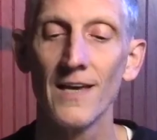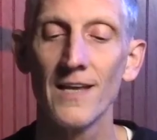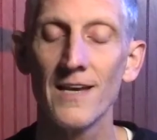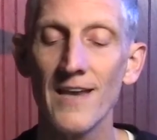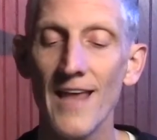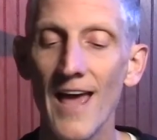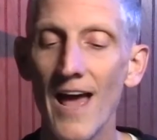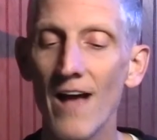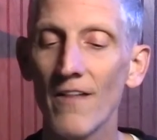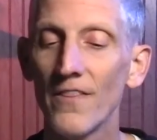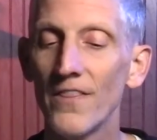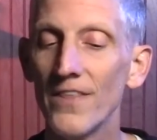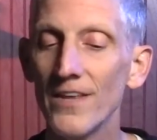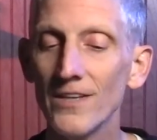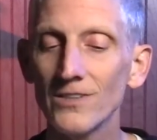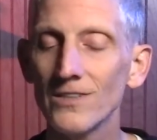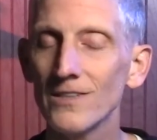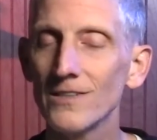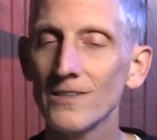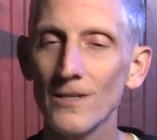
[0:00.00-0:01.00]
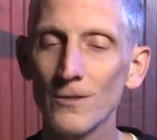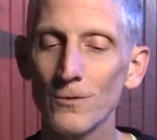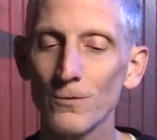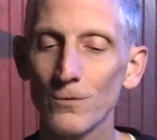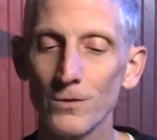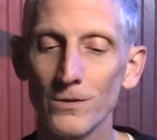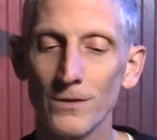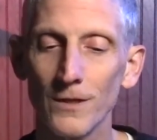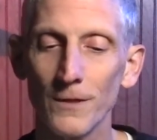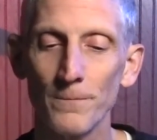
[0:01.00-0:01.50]
Now, this is
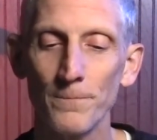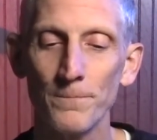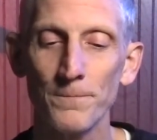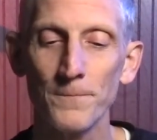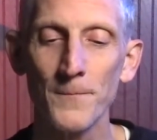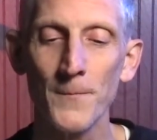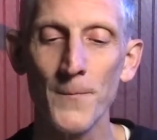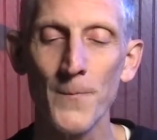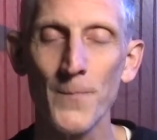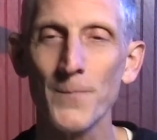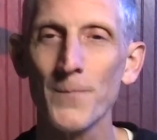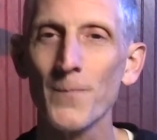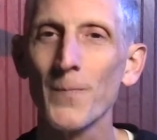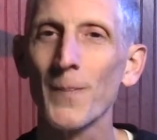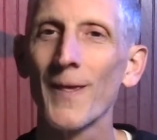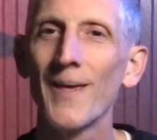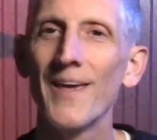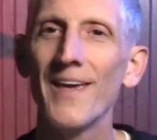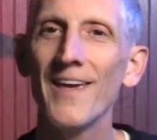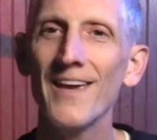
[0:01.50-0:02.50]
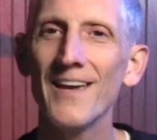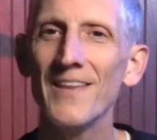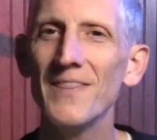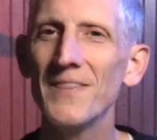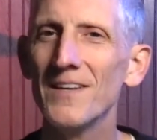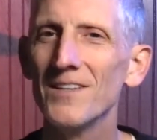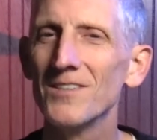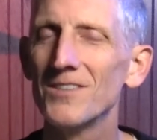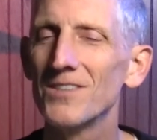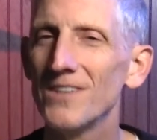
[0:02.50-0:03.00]
interesting. In
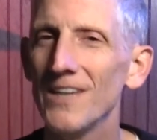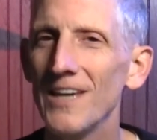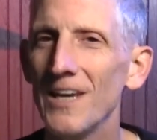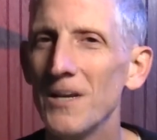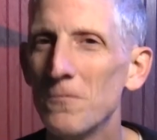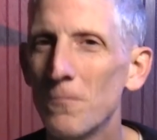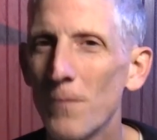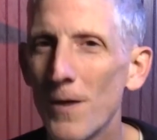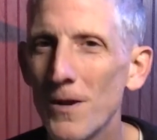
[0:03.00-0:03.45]
this scene,